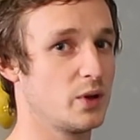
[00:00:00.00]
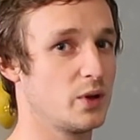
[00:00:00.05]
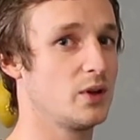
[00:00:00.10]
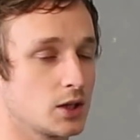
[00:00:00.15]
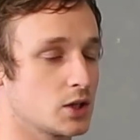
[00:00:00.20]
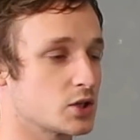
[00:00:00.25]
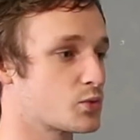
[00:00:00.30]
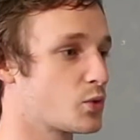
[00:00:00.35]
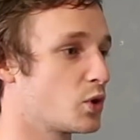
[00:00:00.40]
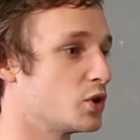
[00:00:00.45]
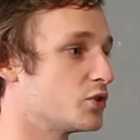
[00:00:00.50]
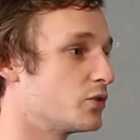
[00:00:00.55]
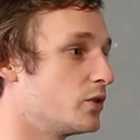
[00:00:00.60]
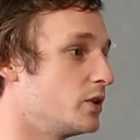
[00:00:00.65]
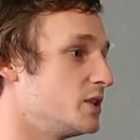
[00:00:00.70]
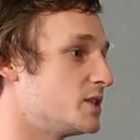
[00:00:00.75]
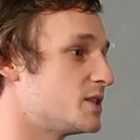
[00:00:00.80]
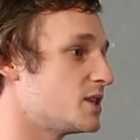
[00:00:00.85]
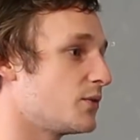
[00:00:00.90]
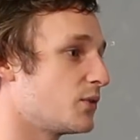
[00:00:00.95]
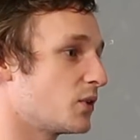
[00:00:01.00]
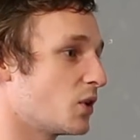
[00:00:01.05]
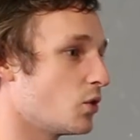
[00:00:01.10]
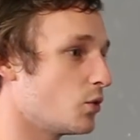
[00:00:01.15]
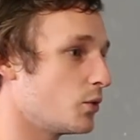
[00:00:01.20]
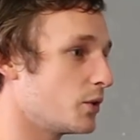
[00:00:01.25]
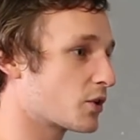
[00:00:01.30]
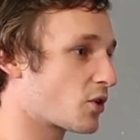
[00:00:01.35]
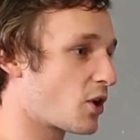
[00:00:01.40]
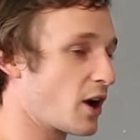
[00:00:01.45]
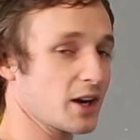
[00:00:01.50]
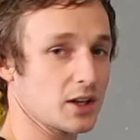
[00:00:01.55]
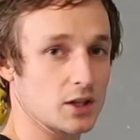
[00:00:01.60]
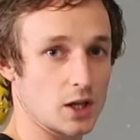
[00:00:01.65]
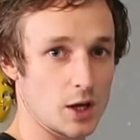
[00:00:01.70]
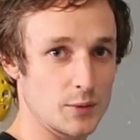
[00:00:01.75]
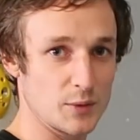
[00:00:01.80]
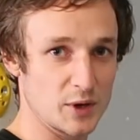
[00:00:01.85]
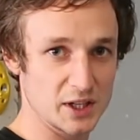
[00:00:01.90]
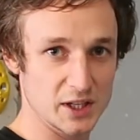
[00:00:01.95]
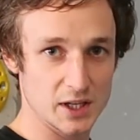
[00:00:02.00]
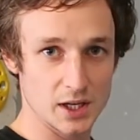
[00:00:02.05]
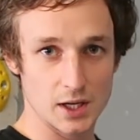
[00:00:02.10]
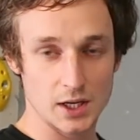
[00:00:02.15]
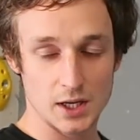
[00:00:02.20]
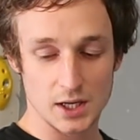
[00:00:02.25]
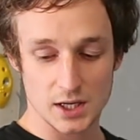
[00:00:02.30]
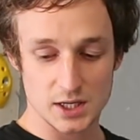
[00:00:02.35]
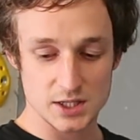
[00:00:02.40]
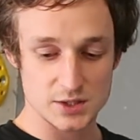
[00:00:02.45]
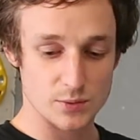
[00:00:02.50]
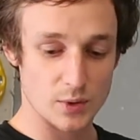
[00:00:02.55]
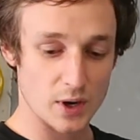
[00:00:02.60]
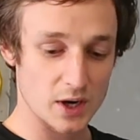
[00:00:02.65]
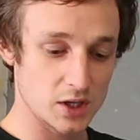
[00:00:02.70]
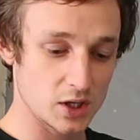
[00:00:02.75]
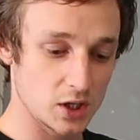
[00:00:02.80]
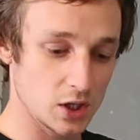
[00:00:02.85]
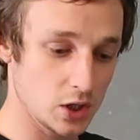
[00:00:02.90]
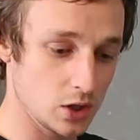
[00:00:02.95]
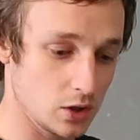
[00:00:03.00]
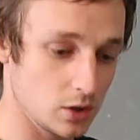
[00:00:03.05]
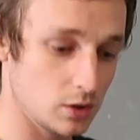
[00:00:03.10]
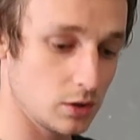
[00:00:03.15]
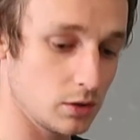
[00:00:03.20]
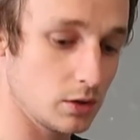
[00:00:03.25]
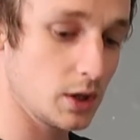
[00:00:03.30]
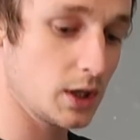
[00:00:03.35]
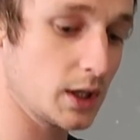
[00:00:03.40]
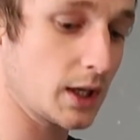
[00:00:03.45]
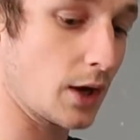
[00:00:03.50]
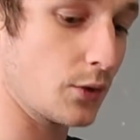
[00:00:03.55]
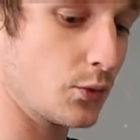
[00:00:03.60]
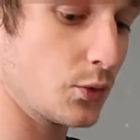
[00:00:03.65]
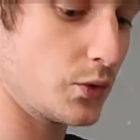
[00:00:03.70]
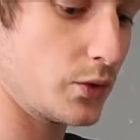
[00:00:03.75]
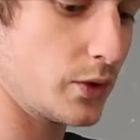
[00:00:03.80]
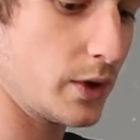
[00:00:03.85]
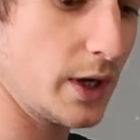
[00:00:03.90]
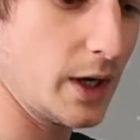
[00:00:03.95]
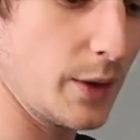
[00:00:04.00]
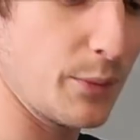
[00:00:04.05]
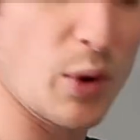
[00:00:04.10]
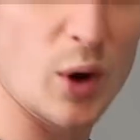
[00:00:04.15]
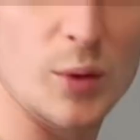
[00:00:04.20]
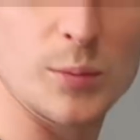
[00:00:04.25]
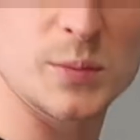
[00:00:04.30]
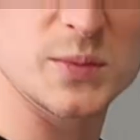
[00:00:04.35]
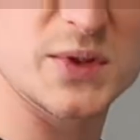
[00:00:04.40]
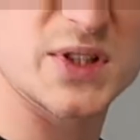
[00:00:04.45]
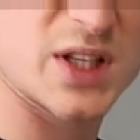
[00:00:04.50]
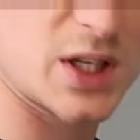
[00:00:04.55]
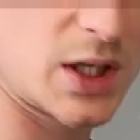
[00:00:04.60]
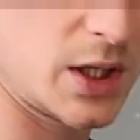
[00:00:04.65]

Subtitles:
Because what is really difficult with crack climbing is when you get really pumped